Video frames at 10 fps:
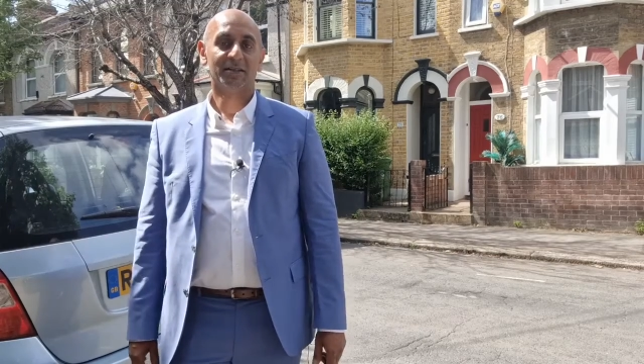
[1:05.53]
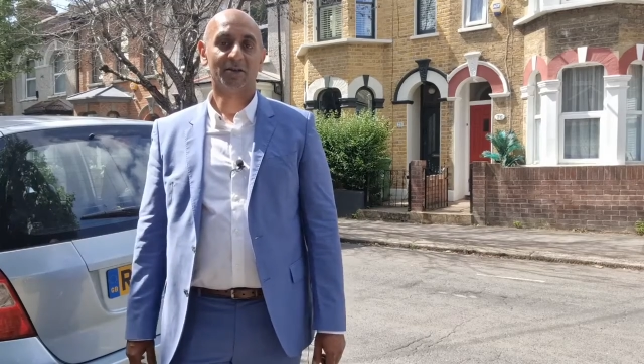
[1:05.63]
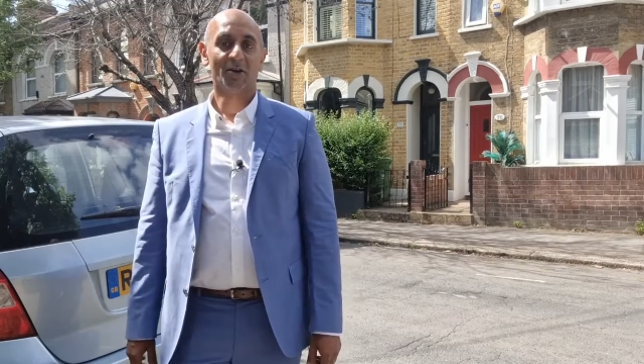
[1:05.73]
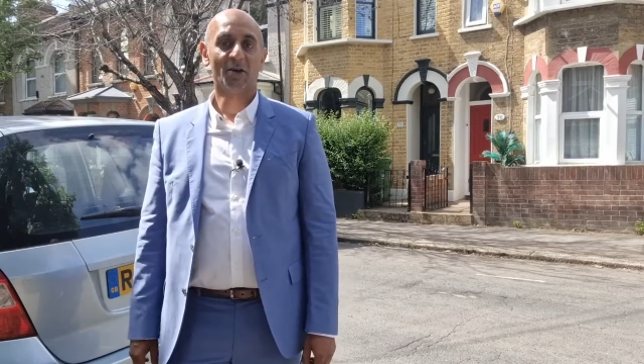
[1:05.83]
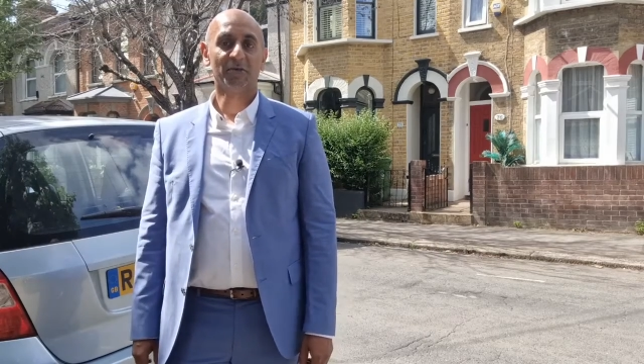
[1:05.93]

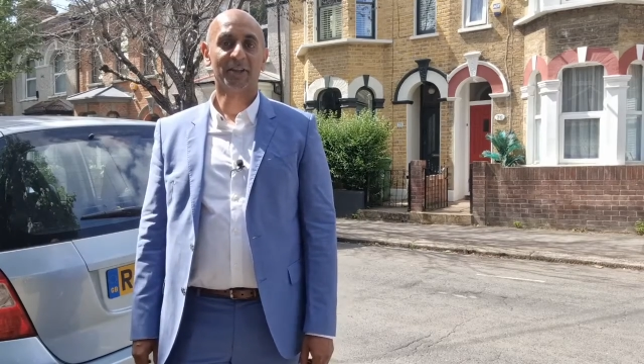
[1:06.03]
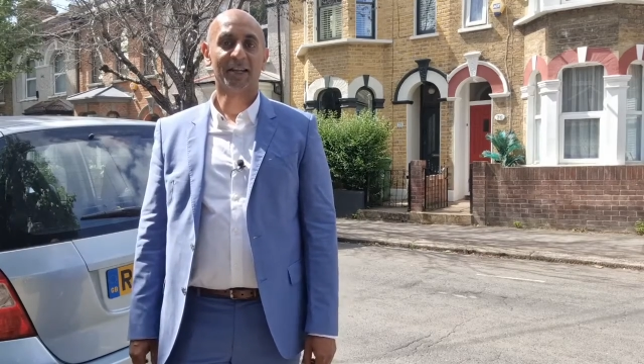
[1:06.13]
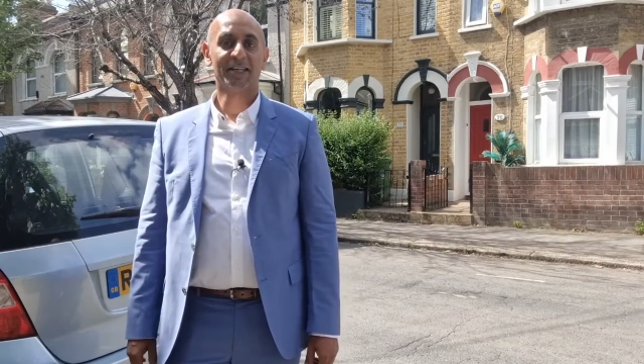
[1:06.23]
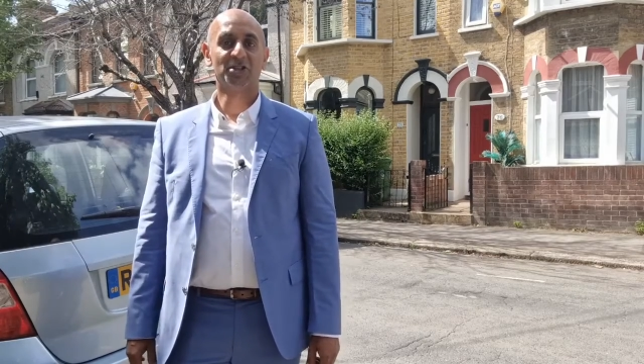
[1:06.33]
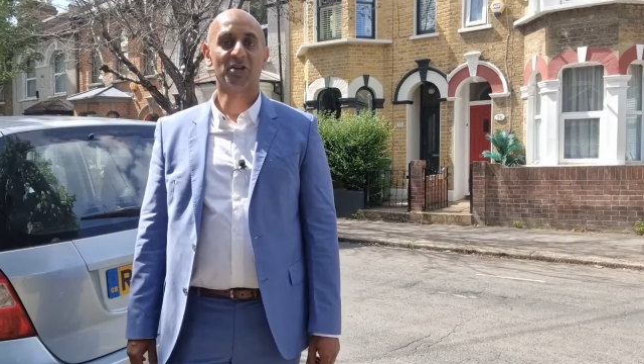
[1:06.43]
Don't go for the
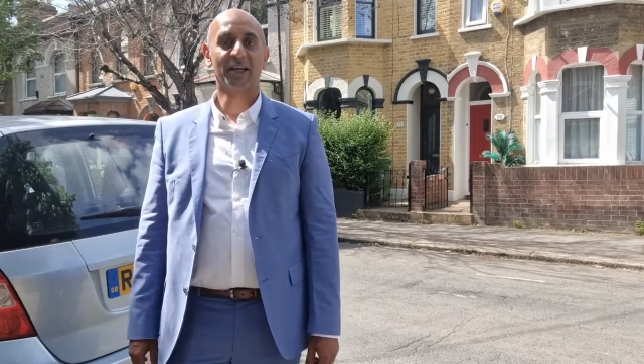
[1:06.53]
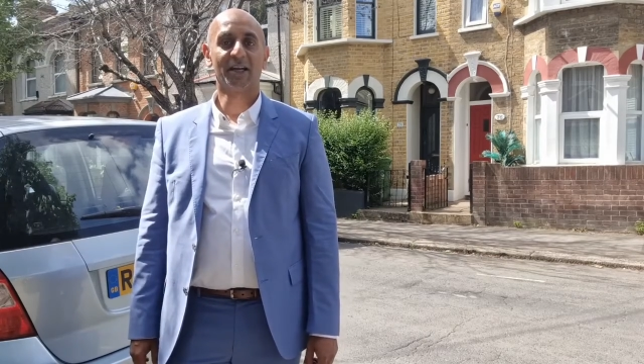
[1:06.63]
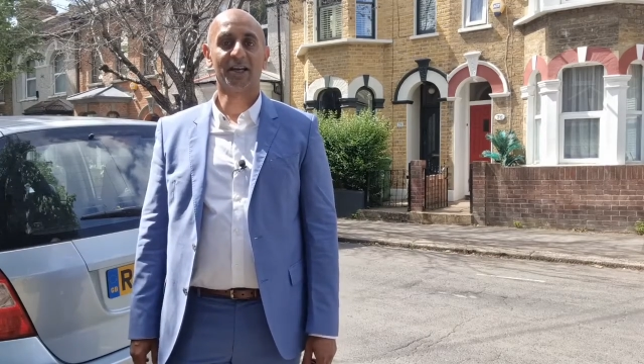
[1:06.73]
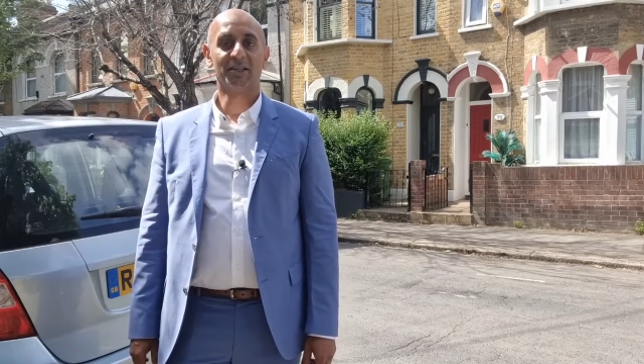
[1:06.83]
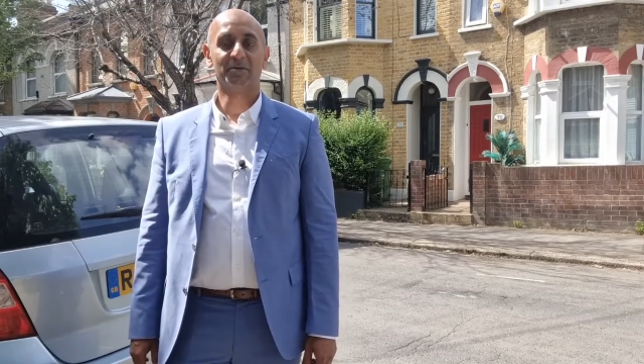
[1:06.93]
latest trendy
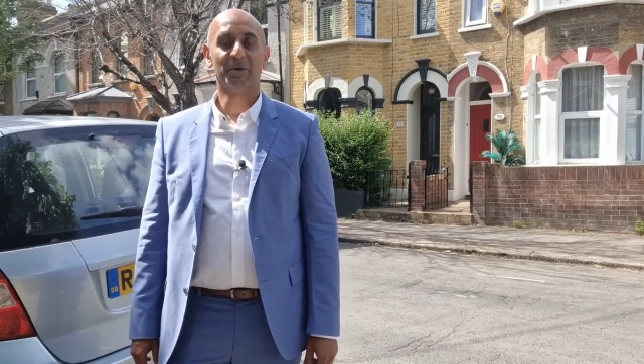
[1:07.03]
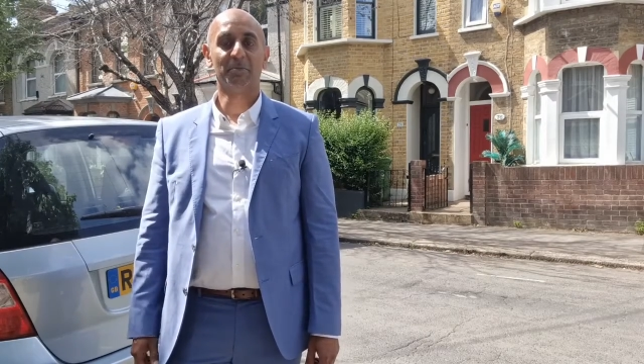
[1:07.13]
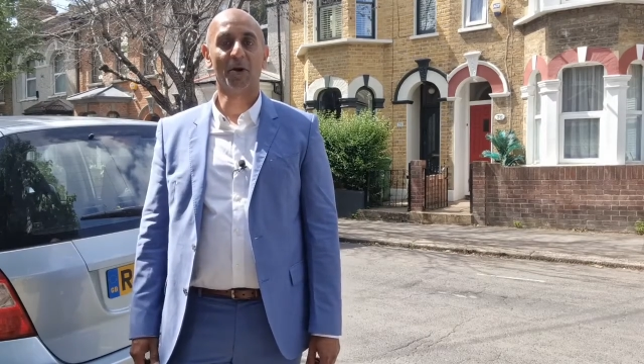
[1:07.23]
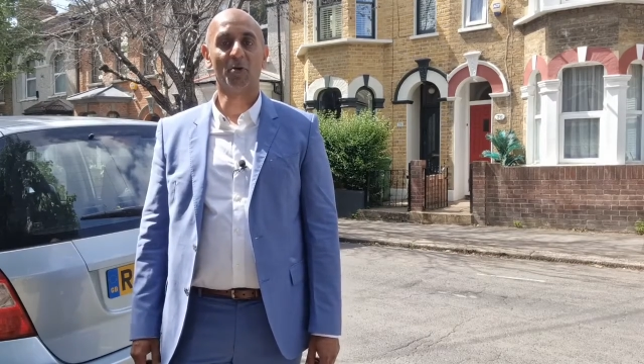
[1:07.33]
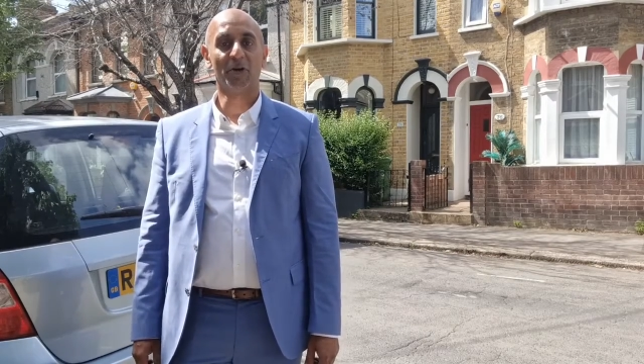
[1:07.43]
colours. Be
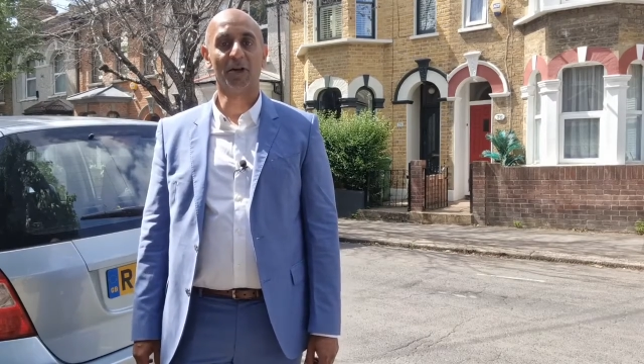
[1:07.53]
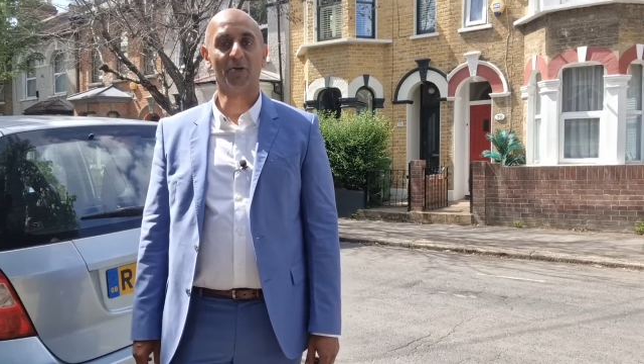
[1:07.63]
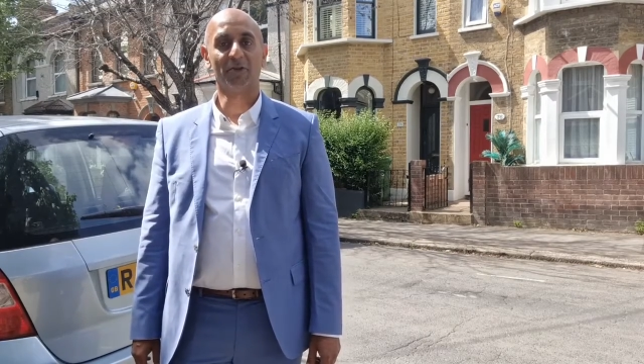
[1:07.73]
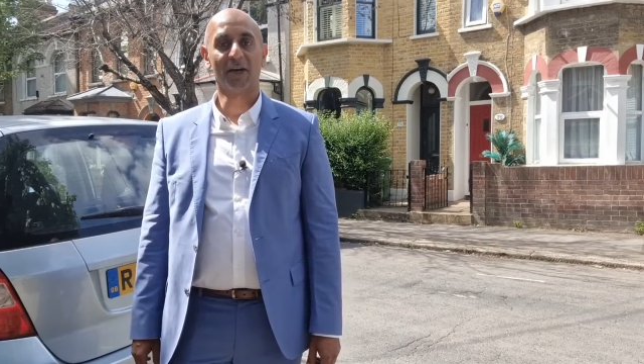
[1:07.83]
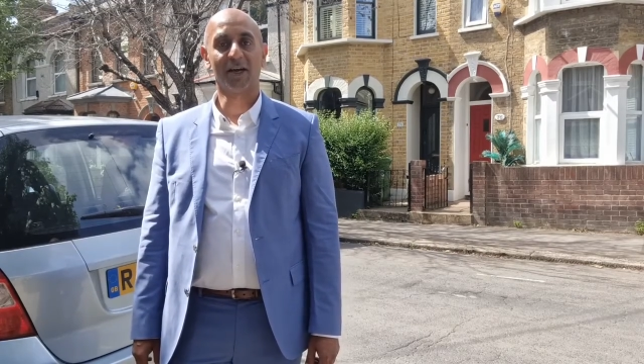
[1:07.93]
bold and go
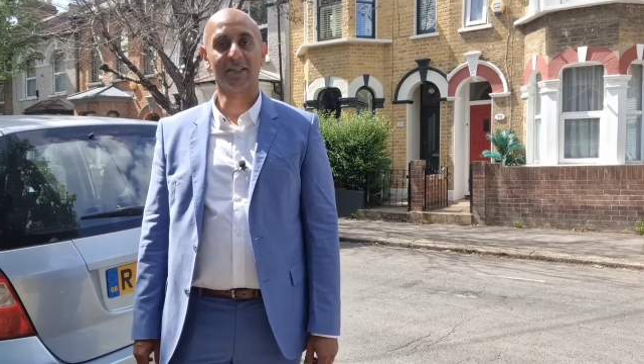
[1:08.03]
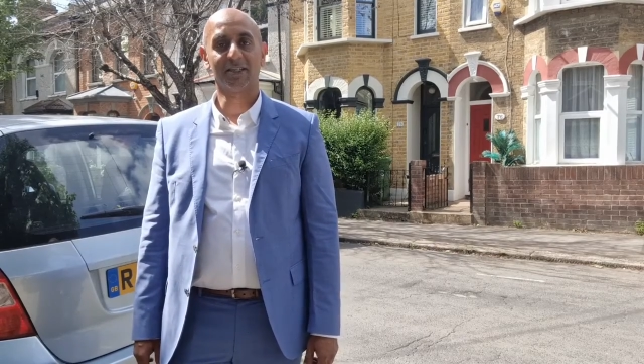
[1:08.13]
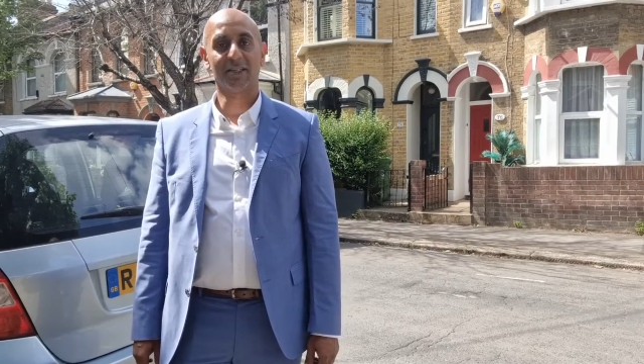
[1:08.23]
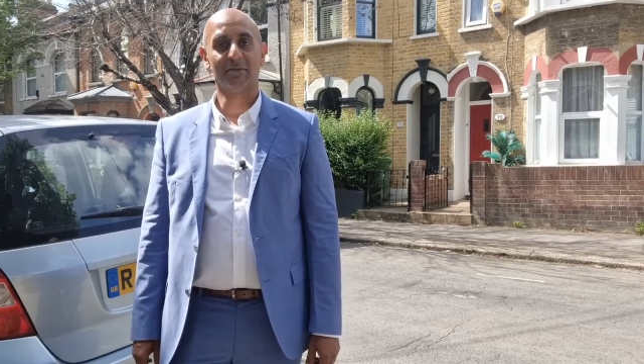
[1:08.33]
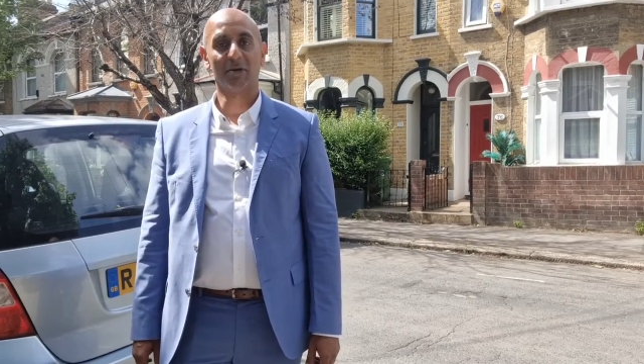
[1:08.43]
for a colour
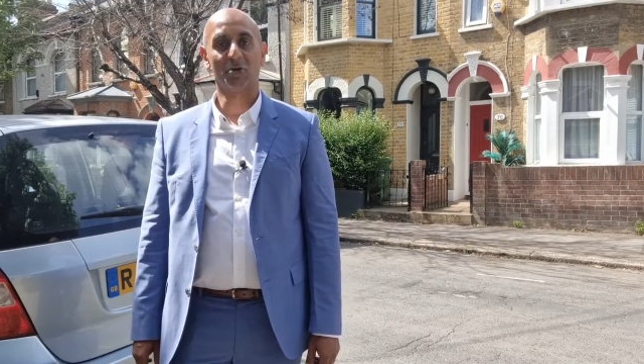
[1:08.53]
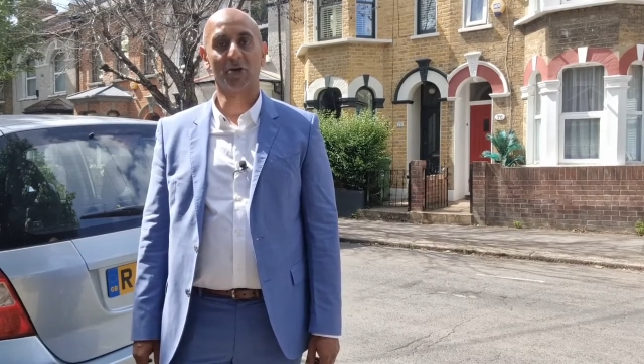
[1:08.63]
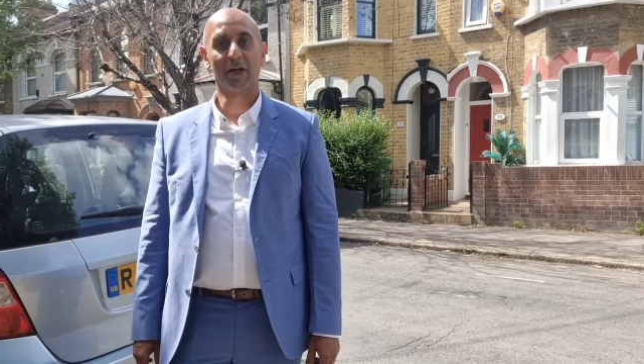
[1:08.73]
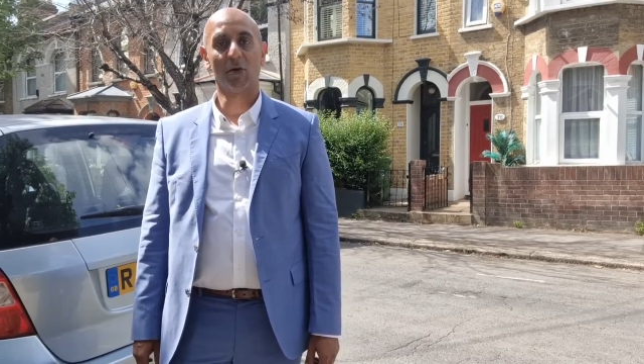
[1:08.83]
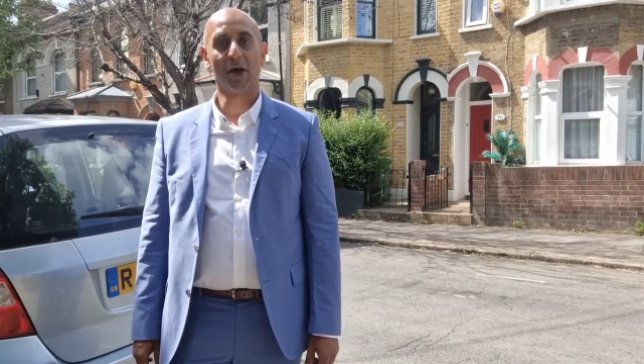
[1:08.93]
scheme that will
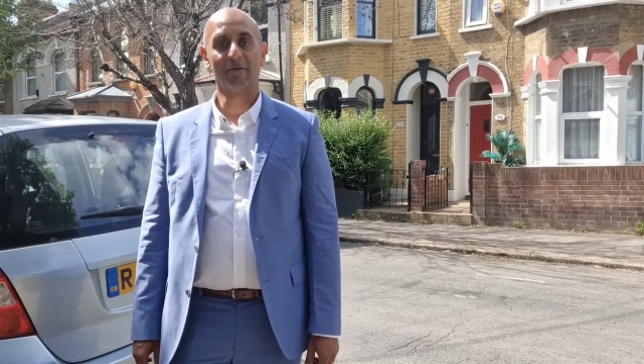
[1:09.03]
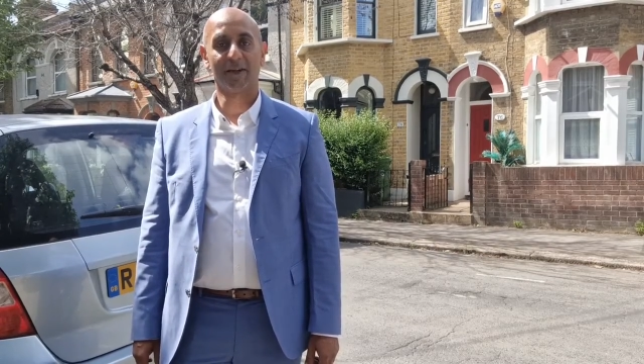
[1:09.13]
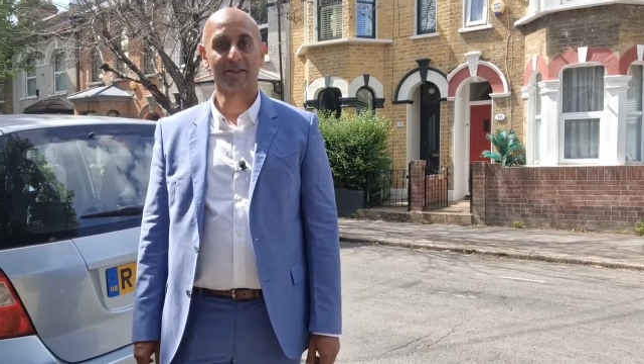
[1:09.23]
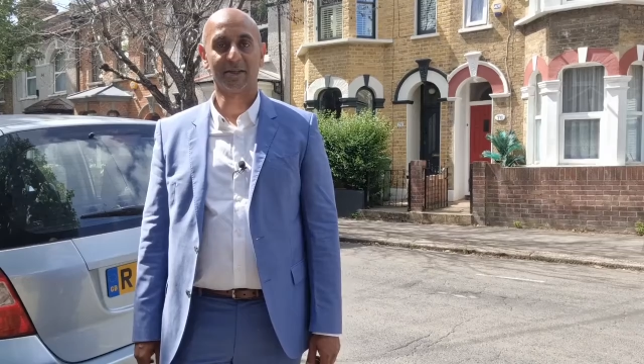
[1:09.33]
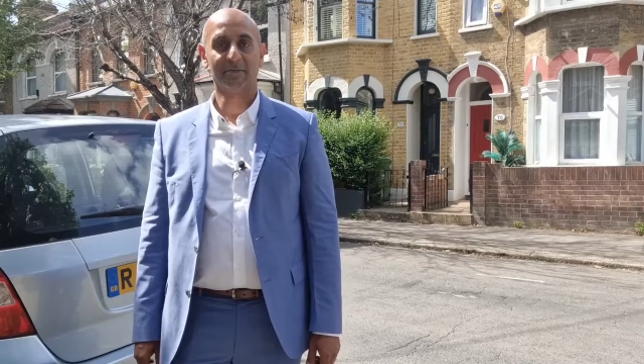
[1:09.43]
create a wow
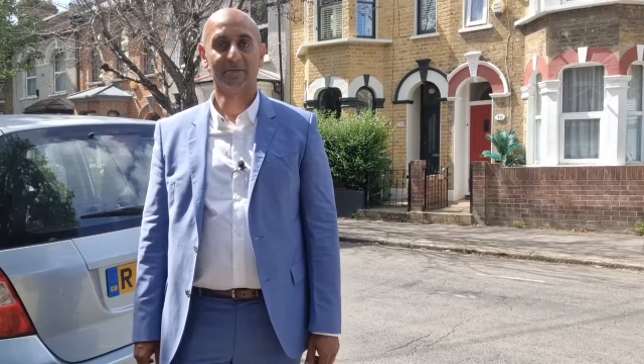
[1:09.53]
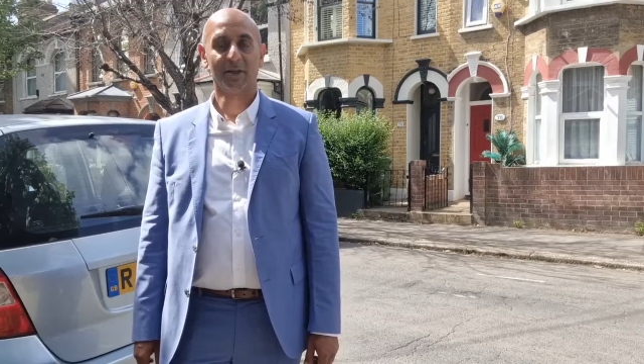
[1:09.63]
factor.